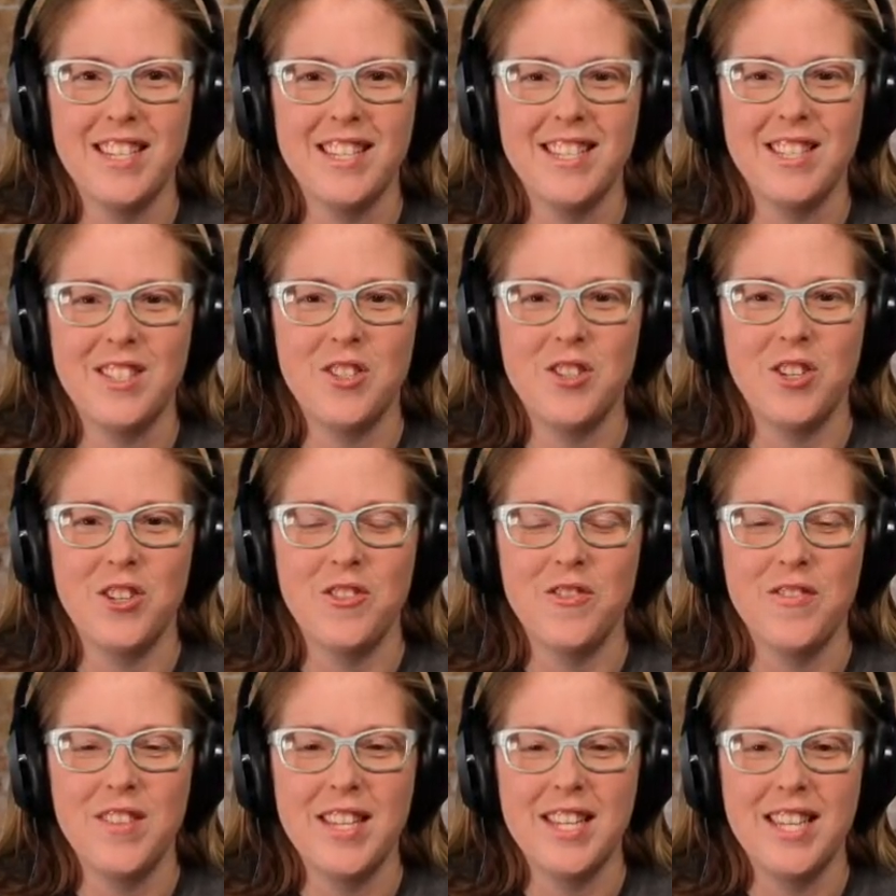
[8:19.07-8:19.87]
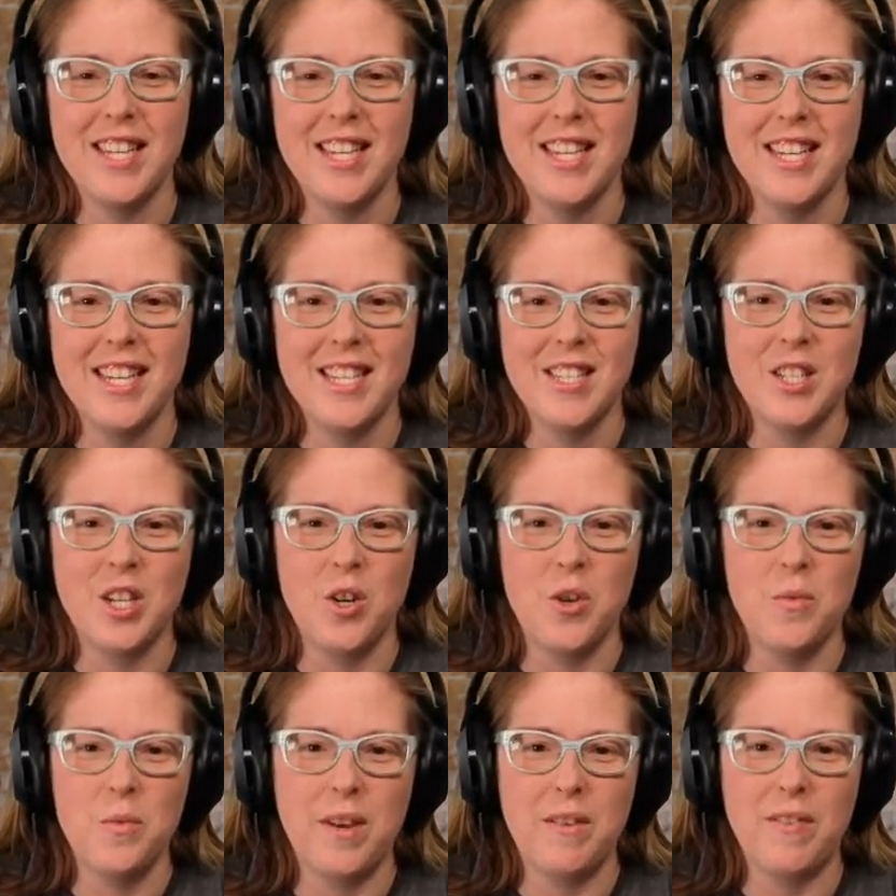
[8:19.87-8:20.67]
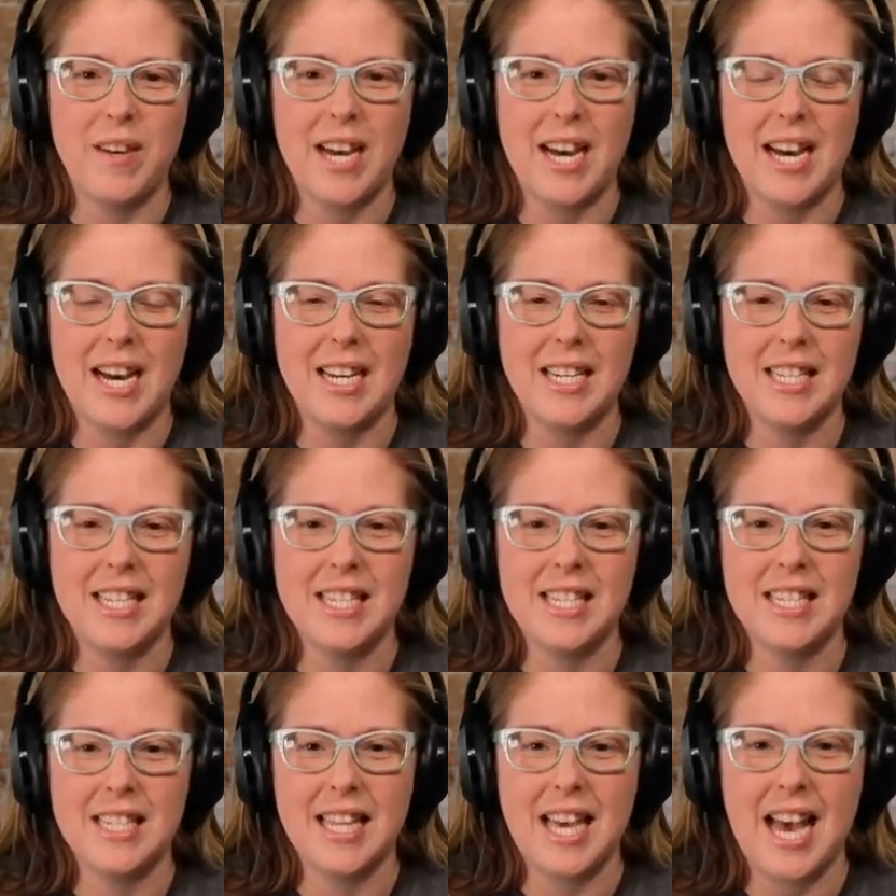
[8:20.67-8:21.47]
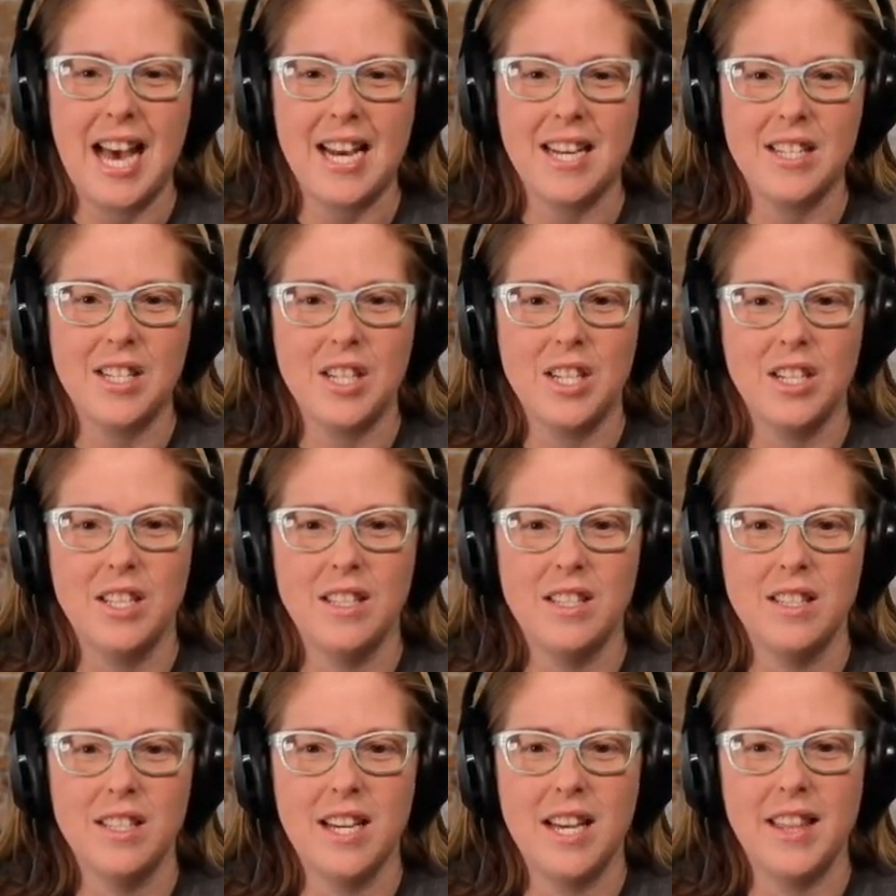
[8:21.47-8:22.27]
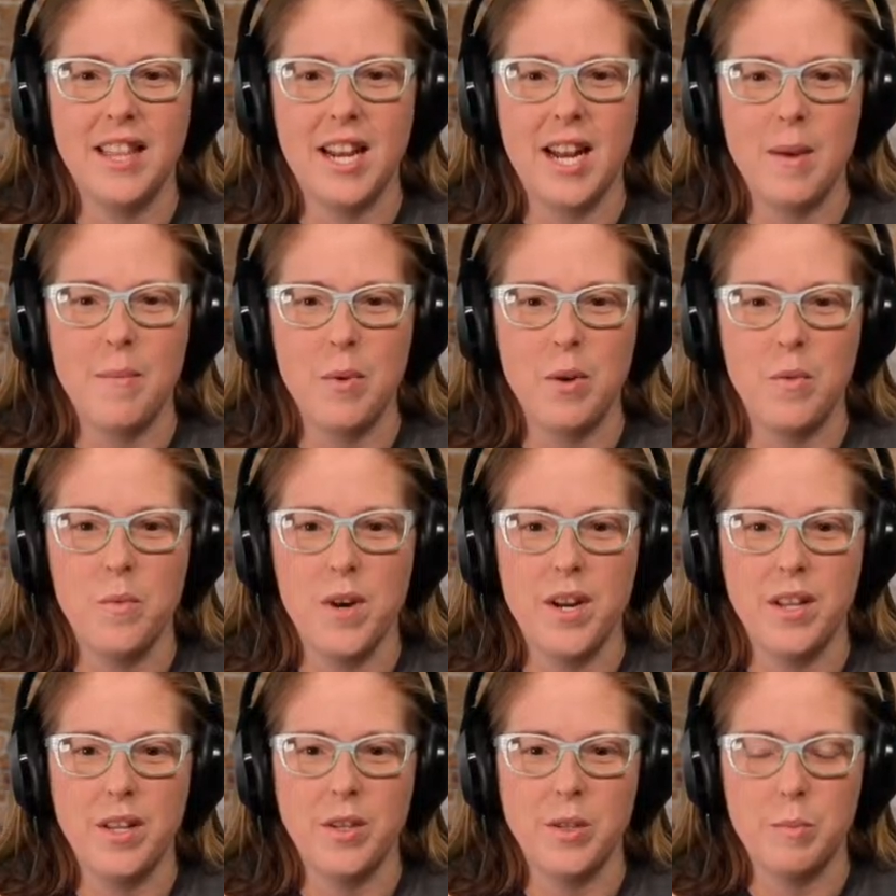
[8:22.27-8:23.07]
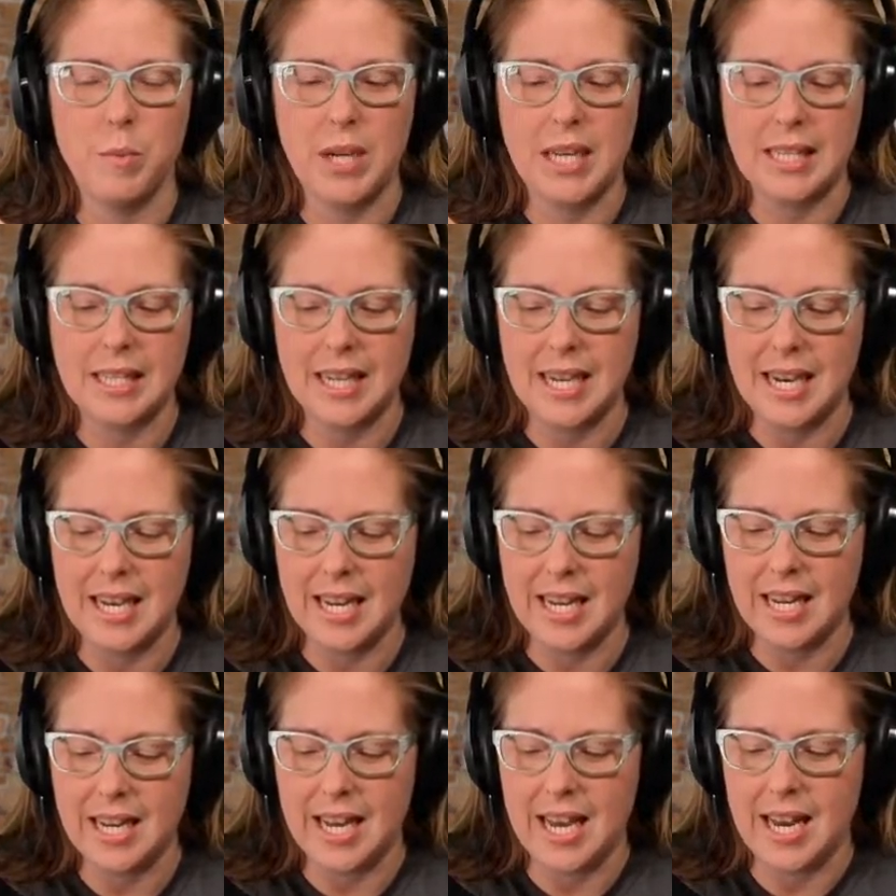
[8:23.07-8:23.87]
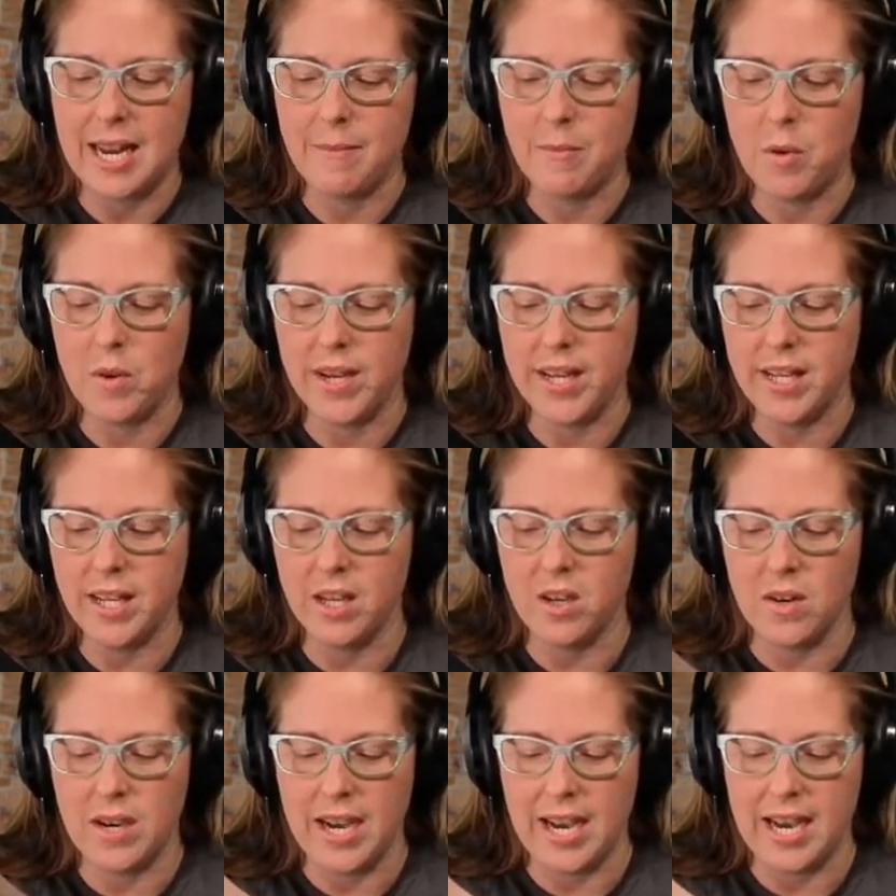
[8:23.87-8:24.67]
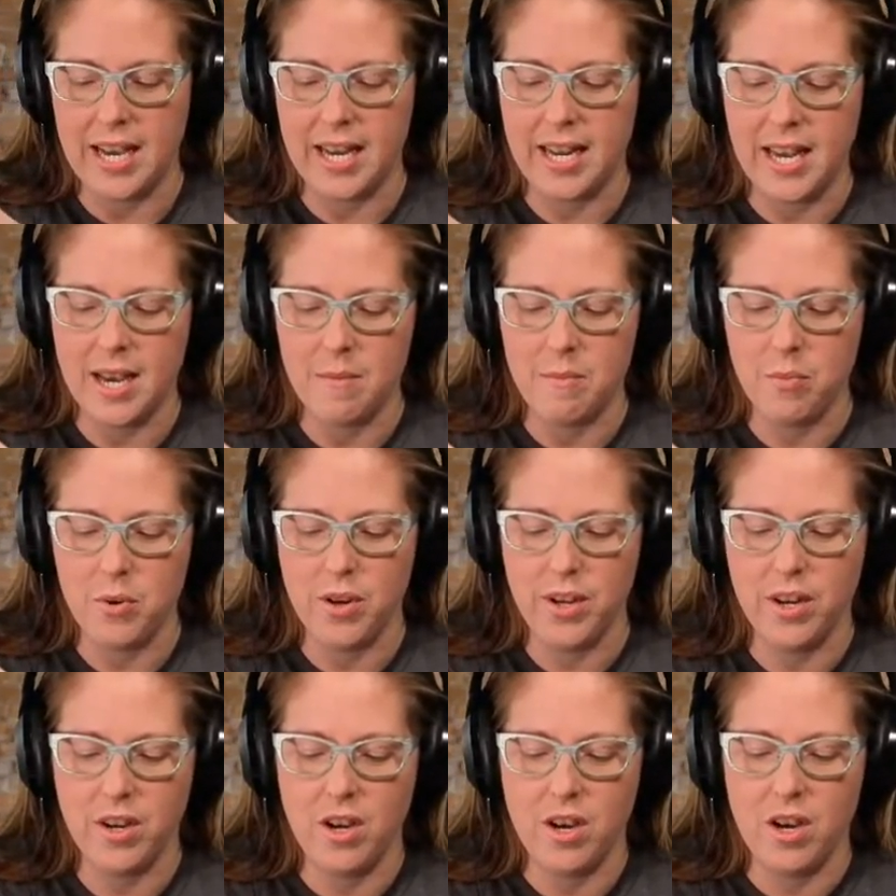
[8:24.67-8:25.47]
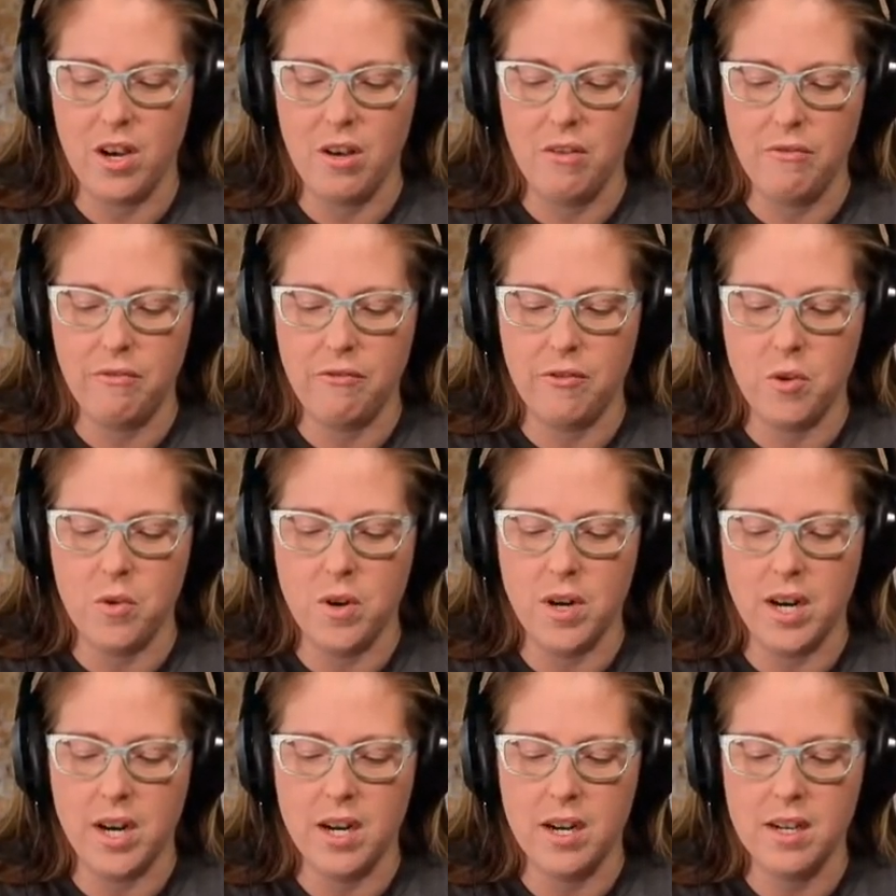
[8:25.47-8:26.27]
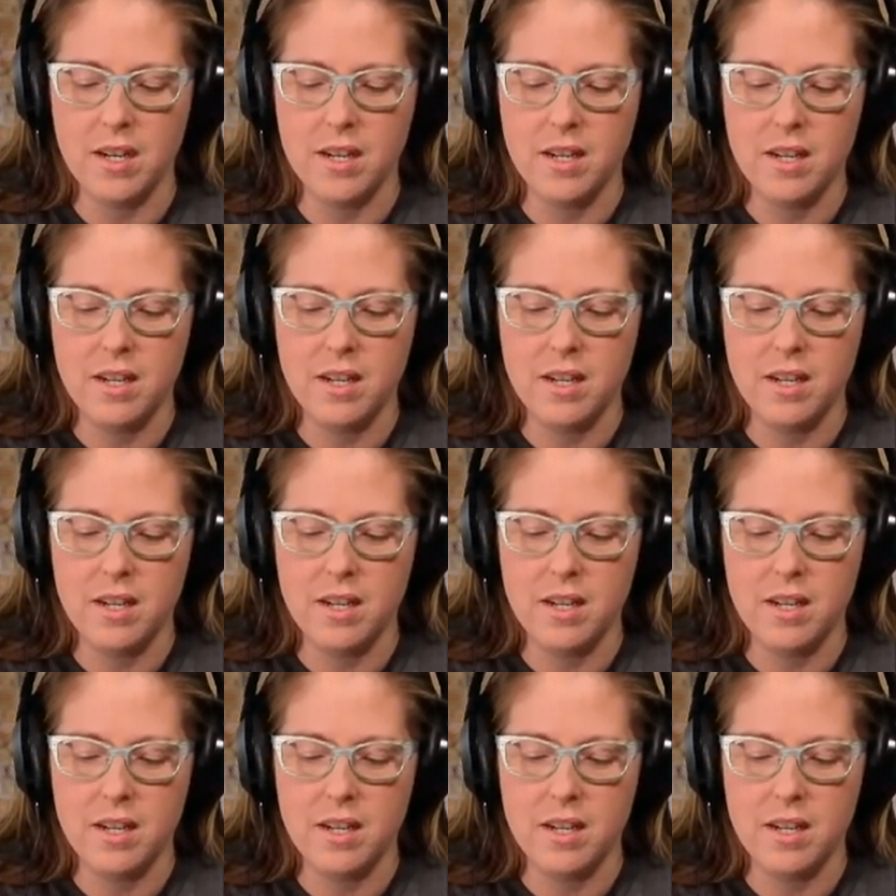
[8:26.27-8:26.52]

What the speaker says: It's true. So we've got the axle, and then I put one of those bricks on it, and I'm going to go ahead and put all 4